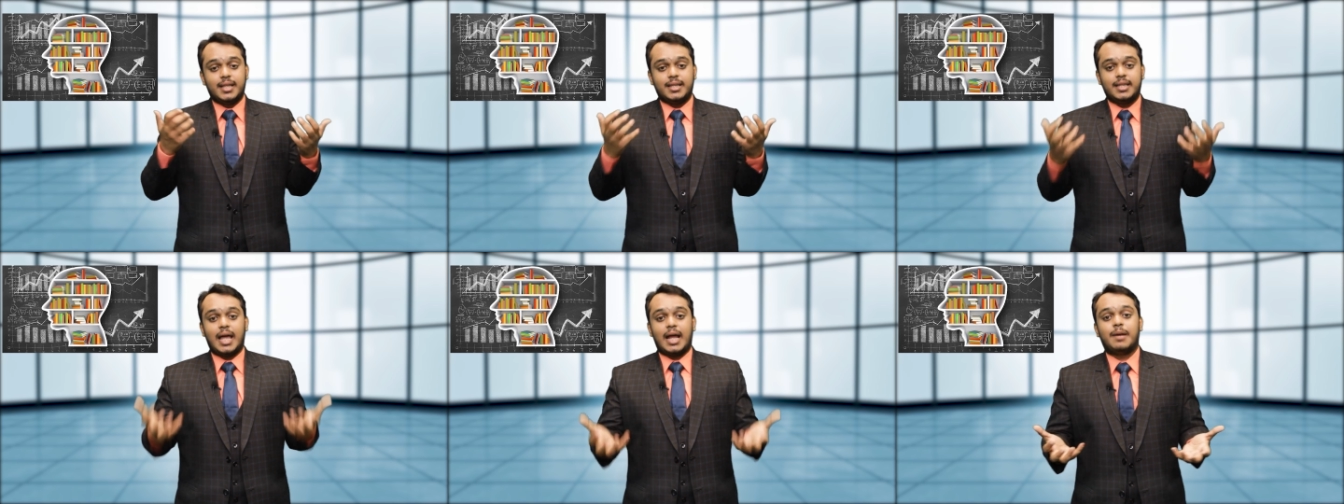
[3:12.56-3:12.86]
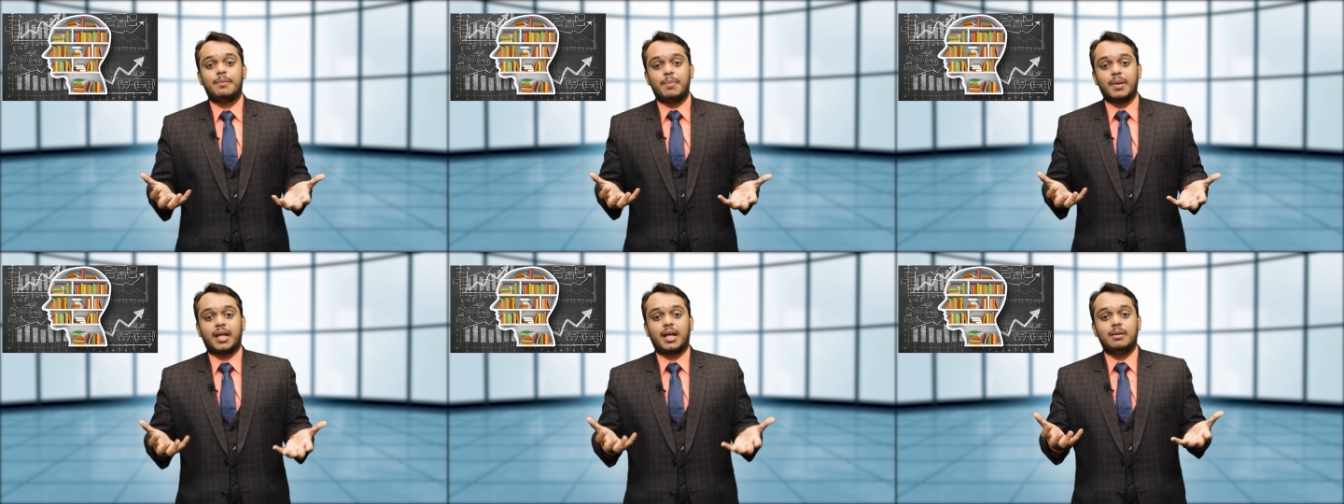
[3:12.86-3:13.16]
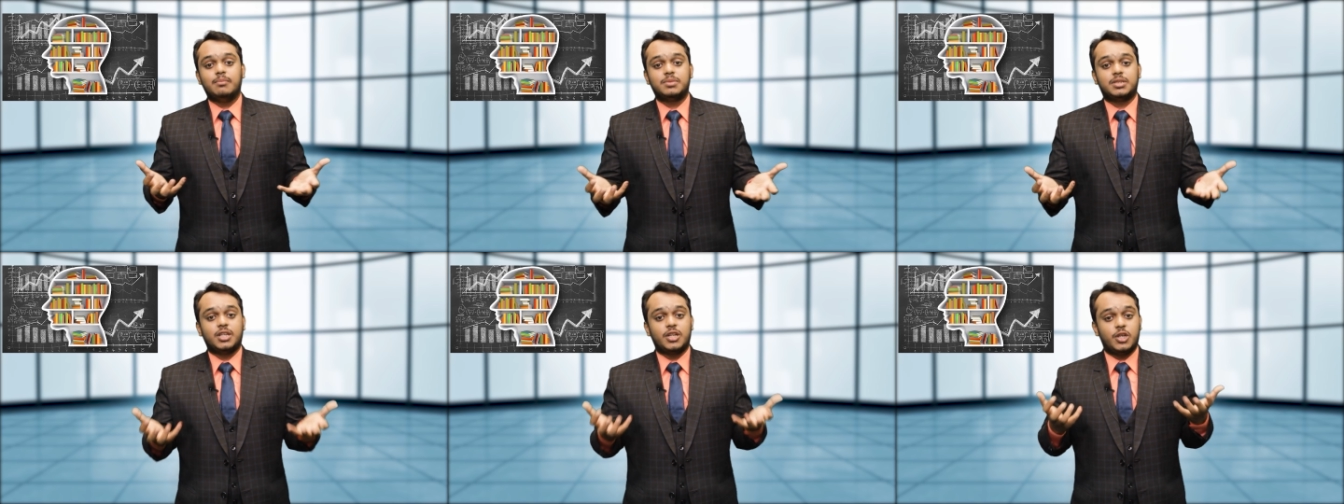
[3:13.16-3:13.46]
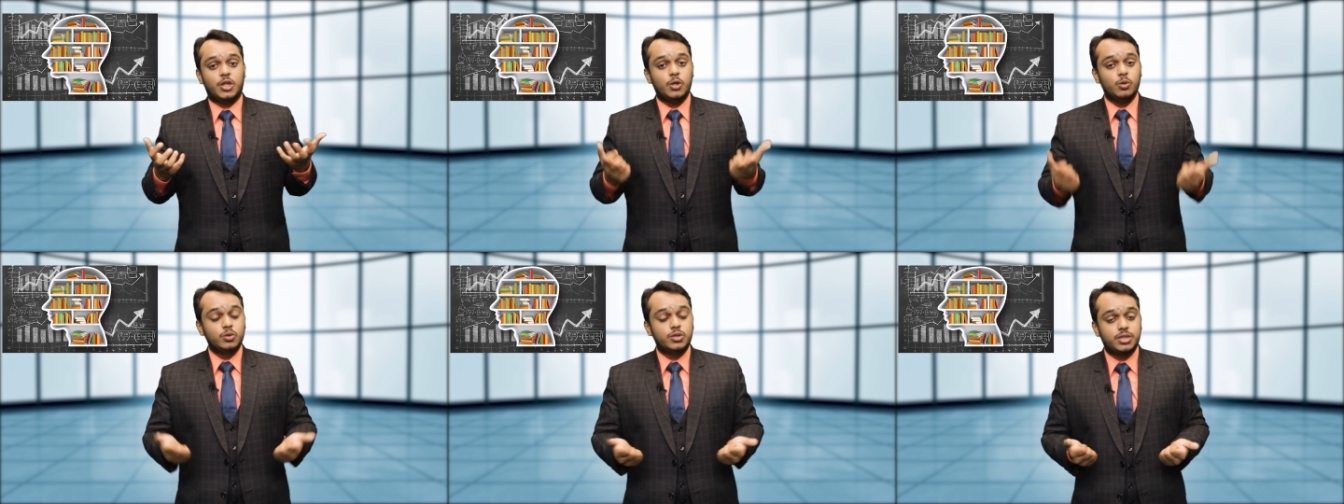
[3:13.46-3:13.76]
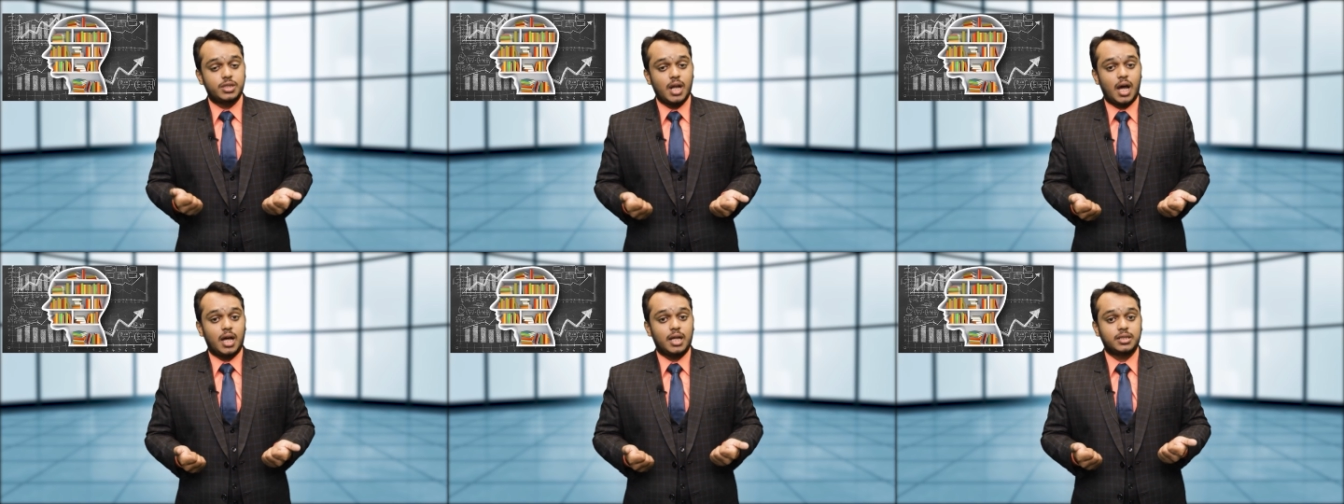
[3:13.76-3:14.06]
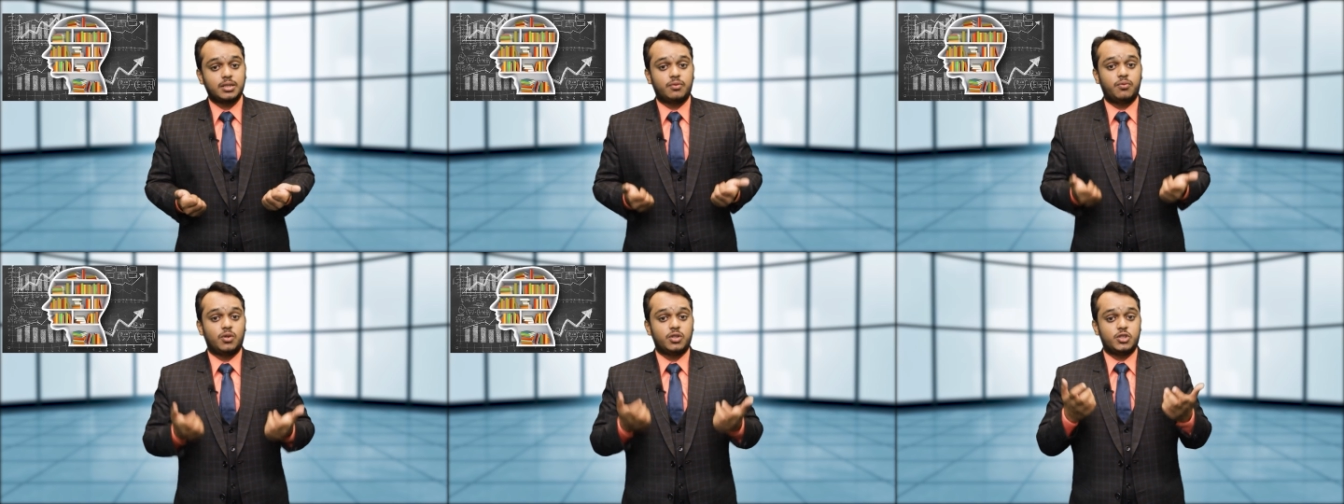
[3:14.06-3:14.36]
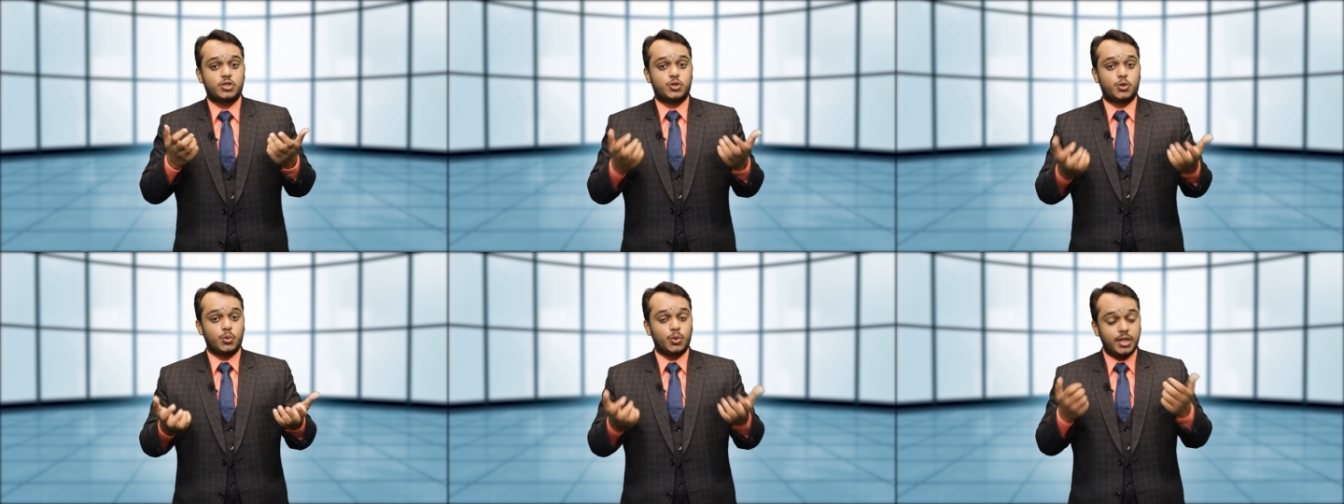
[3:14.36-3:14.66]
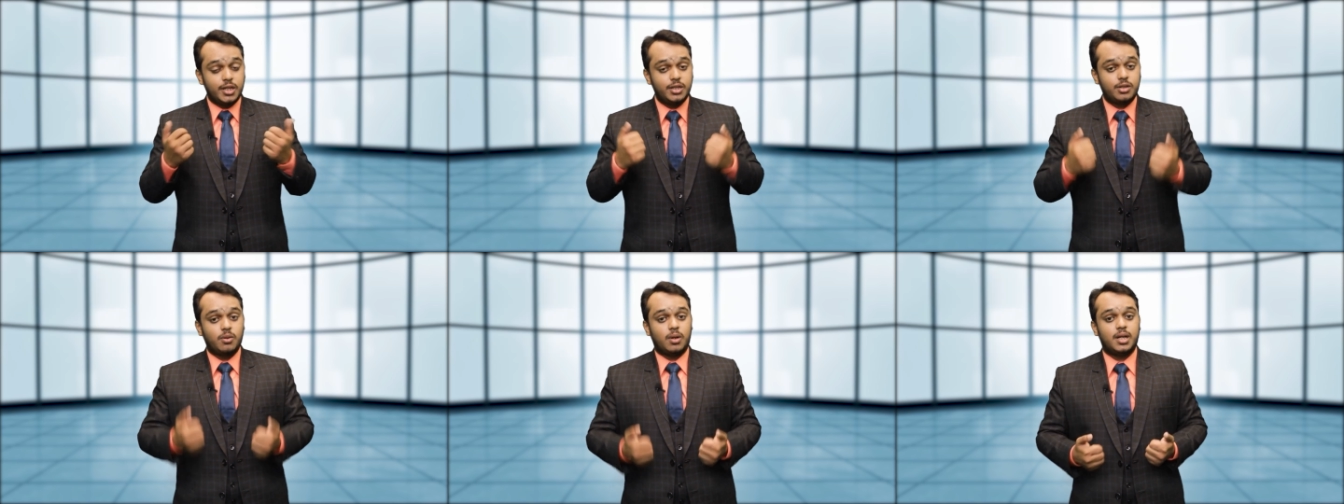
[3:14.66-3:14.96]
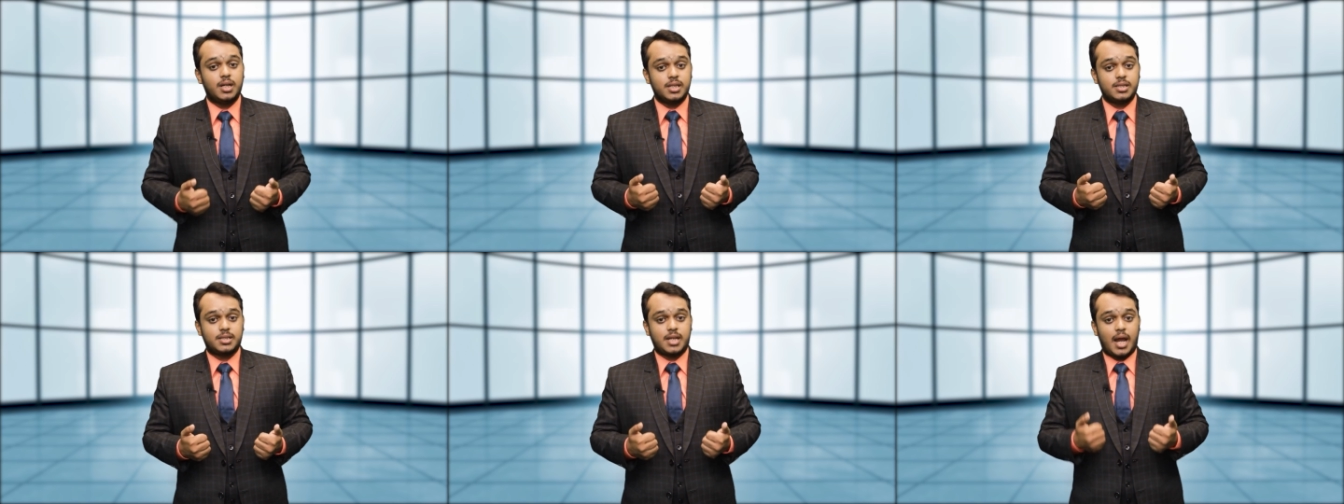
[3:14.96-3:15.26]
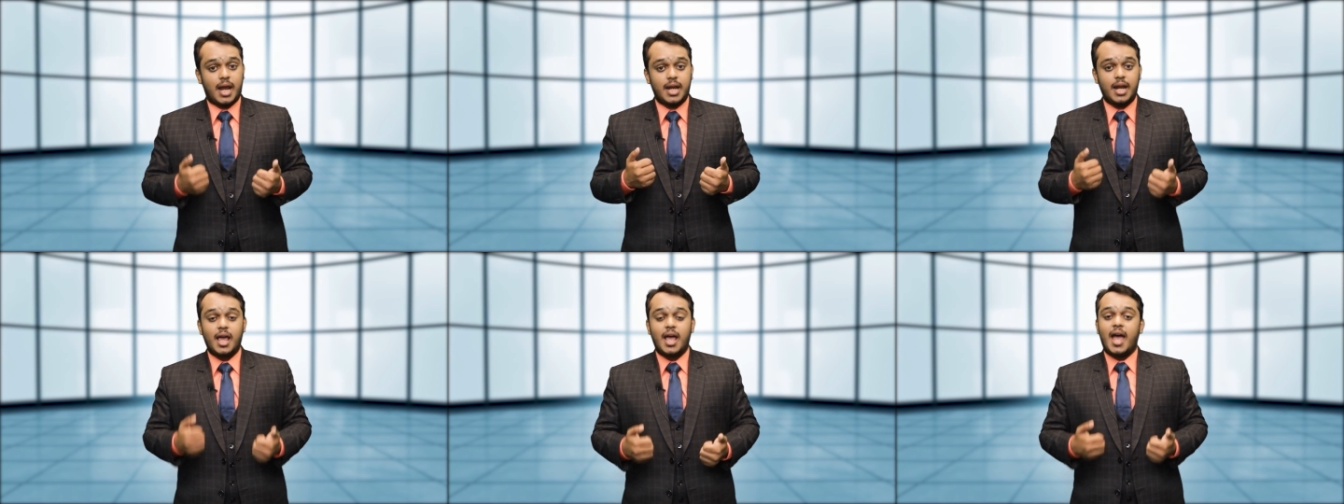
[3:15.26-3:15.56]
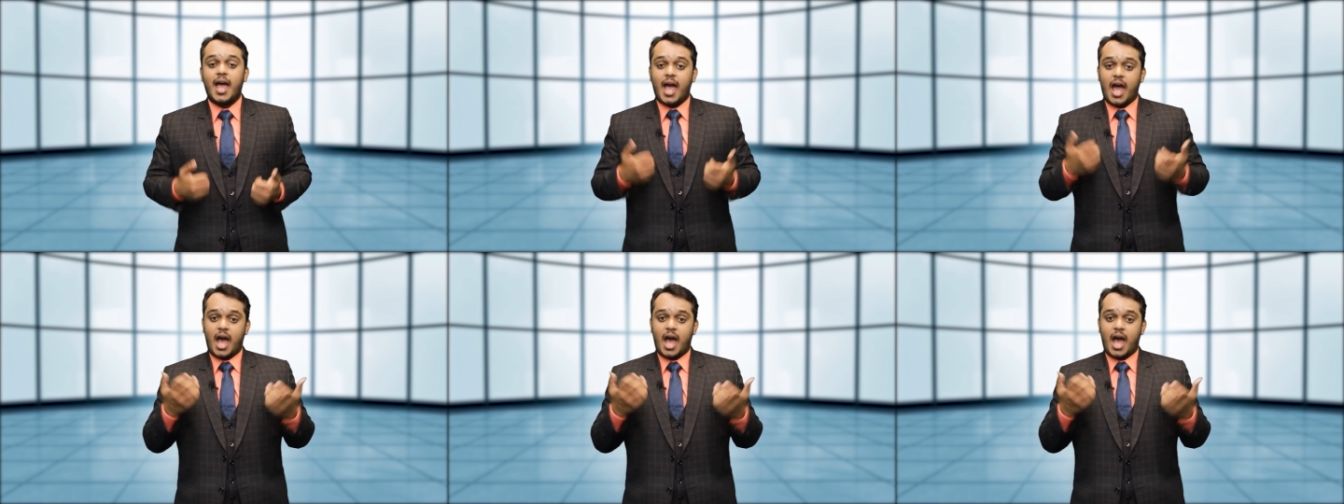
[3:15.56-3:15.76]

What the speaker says: that becomes a huge task for the student to understand